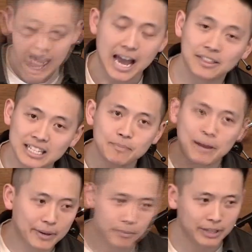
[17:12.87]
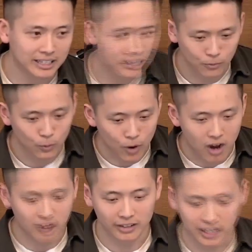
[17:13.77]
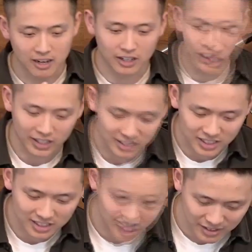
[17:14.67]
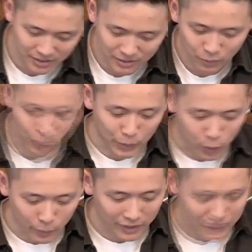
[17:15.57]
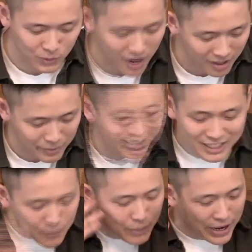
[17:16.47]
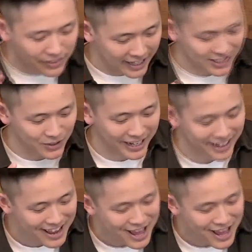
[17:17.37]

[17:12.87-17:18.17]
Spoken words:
And this might be completely wrong. Enoch, you can just rebuke me if it's wrong, but this is how my brain thinks, okay?